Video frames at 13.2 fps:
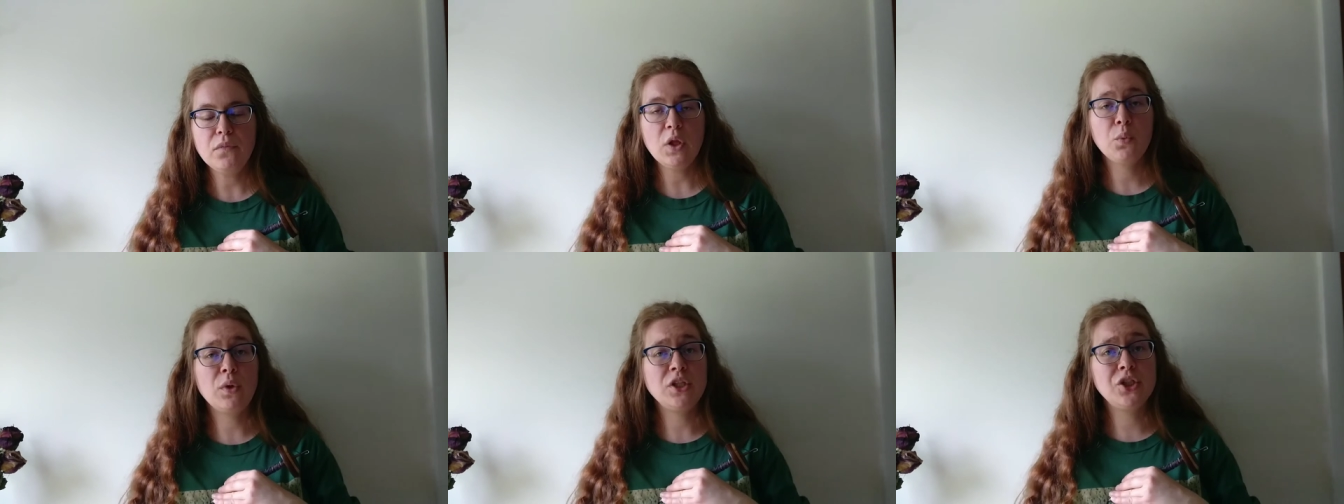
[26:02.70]

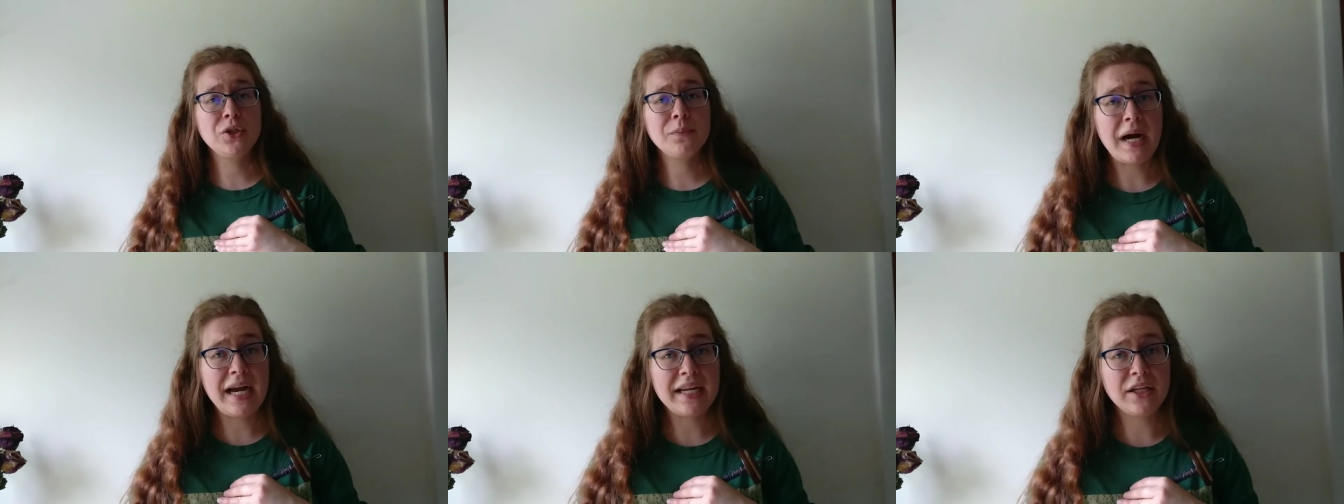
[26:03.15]
what you're
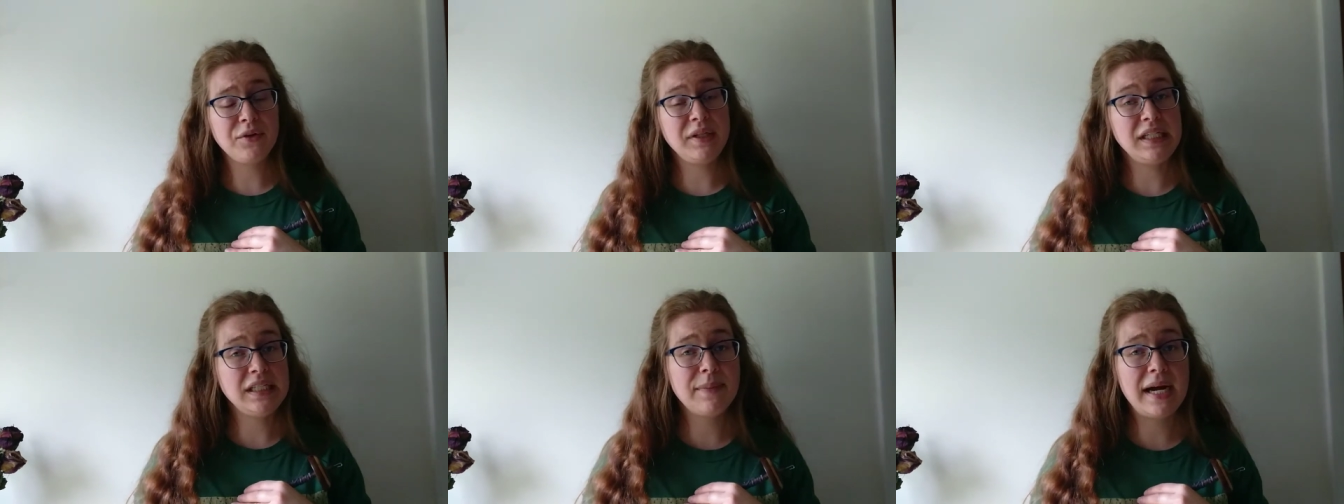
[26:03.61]
buying, you
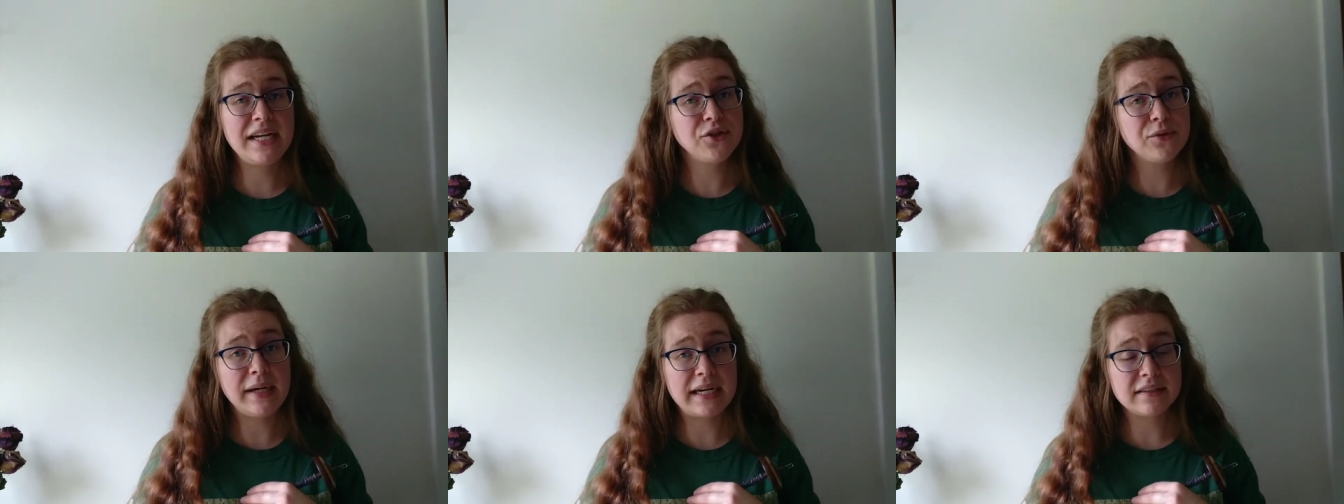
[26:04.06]
need to buy
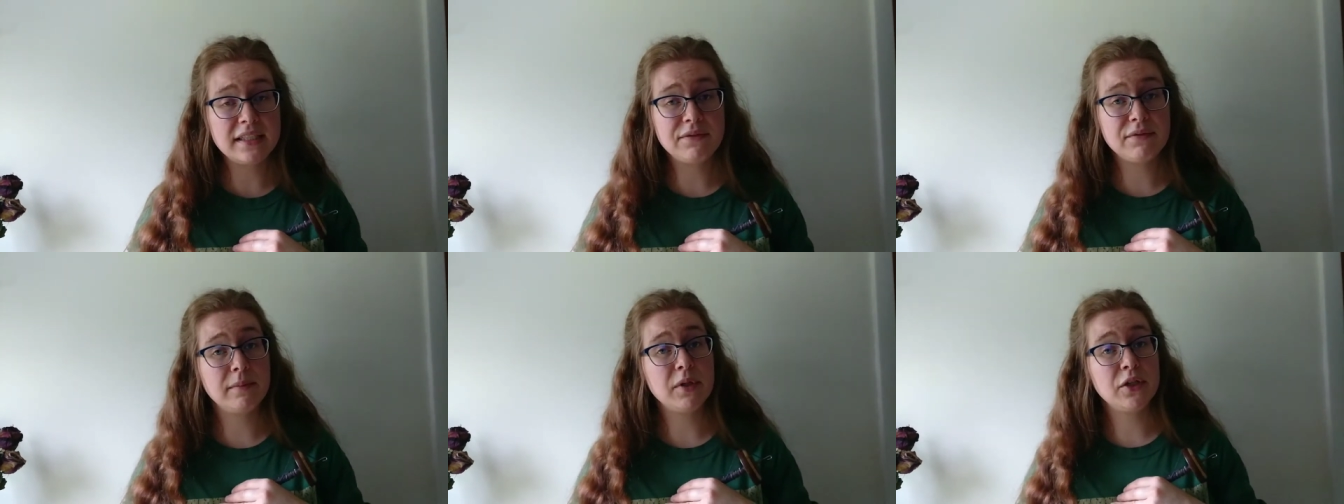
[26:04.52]
directly
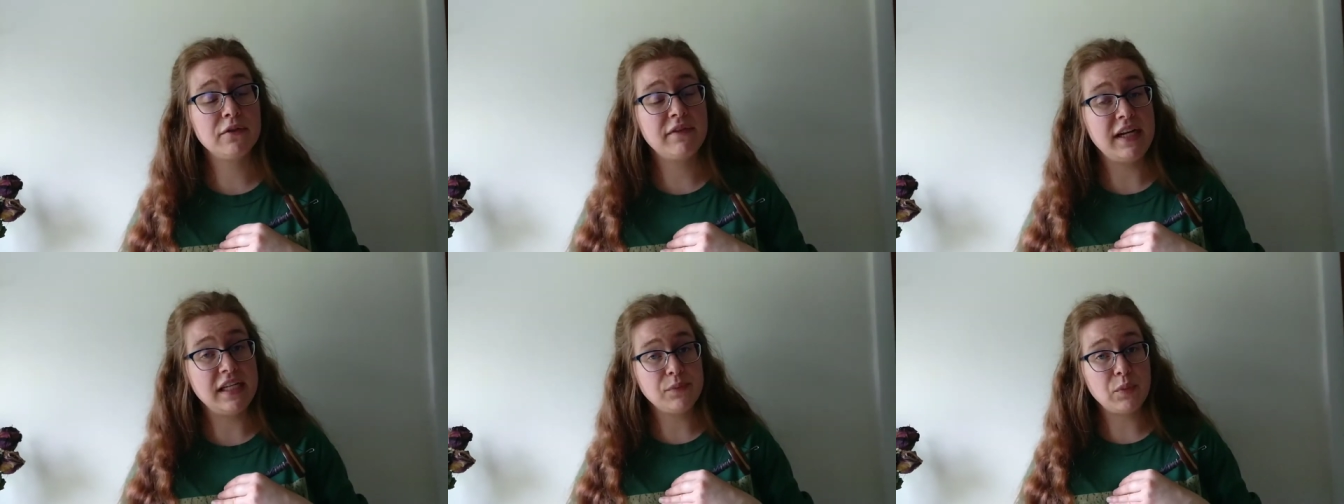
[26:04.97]
from her
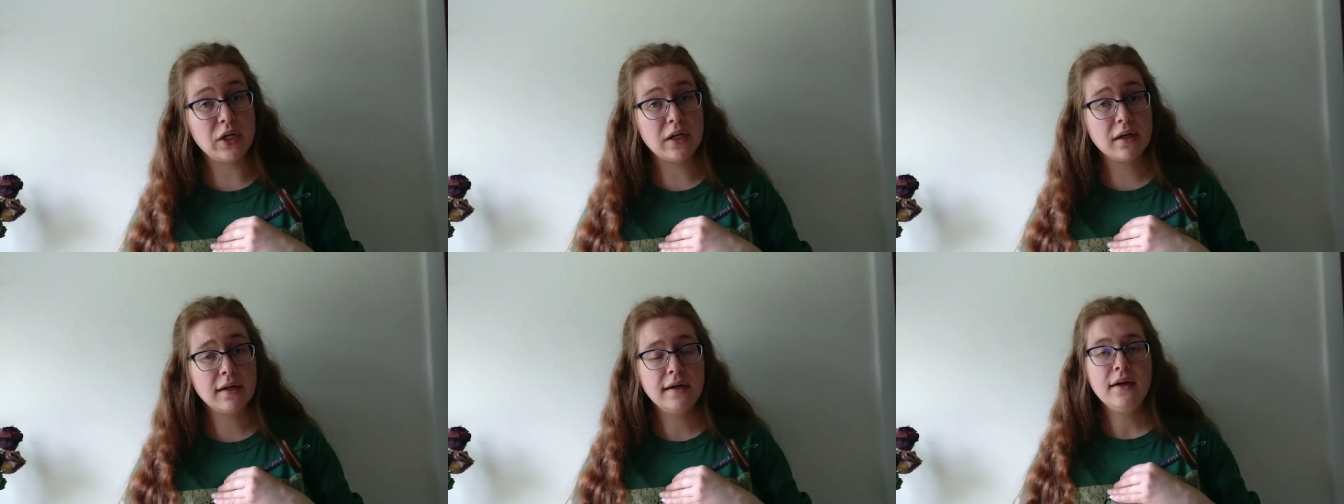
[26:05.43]
Facebook
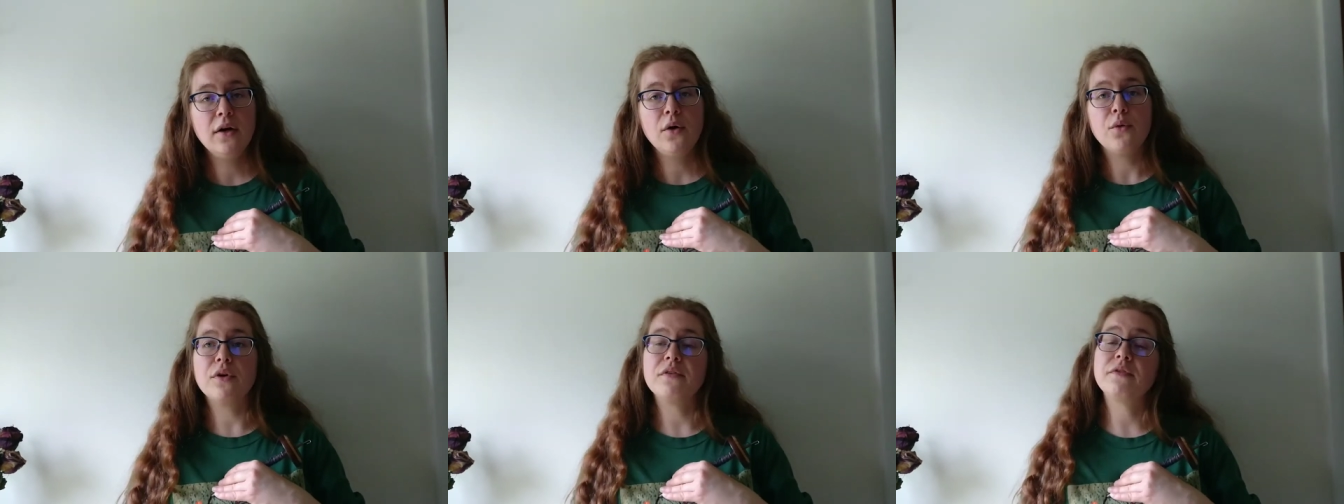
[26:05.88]

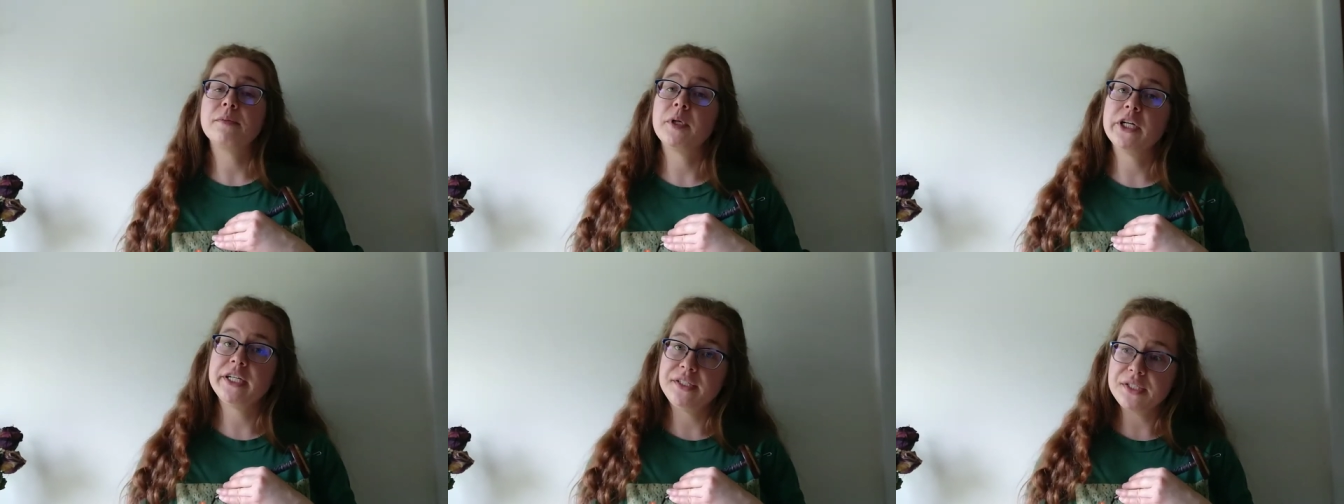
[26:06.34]
or from
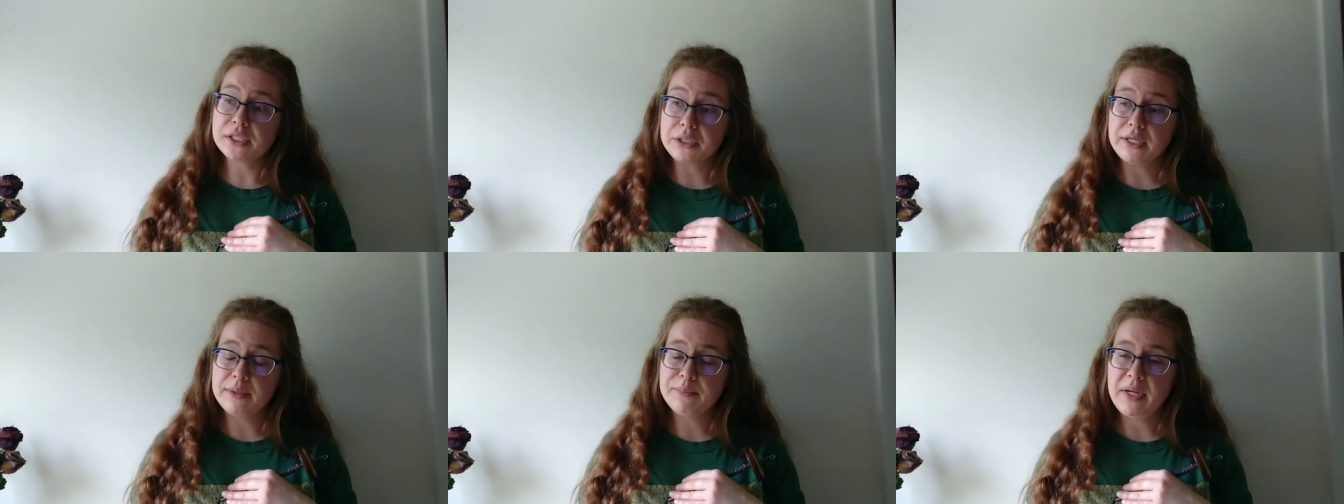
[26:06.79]
her
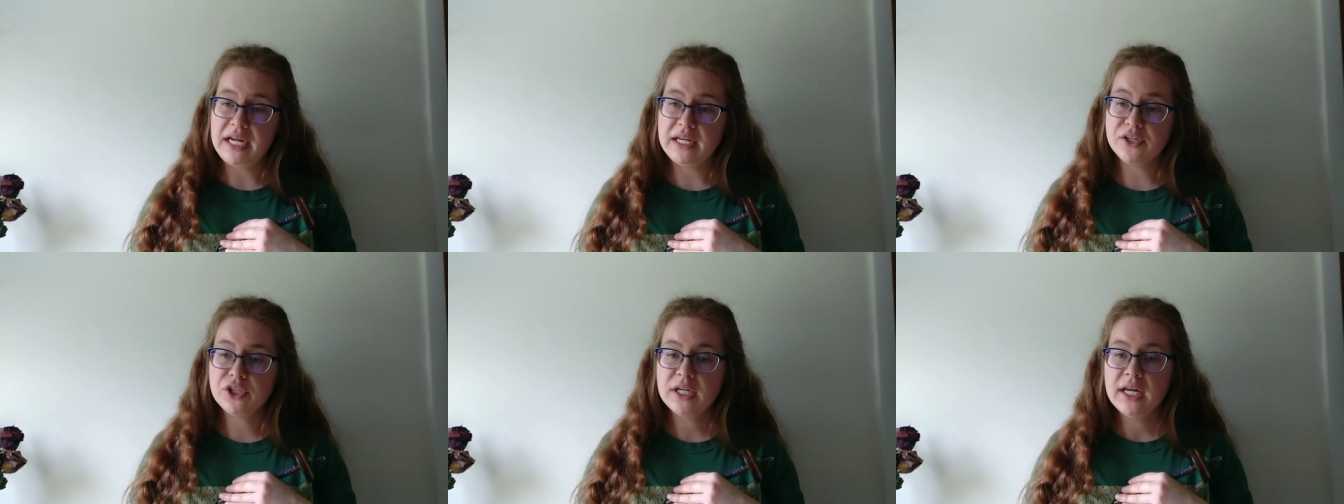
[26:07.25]
Instagram
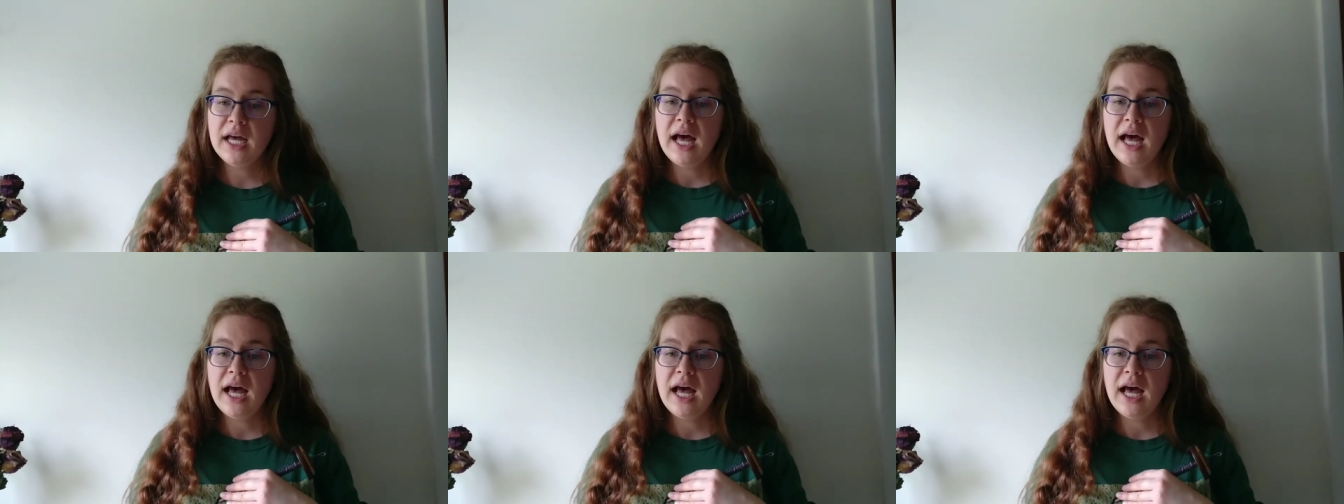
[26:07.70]
page.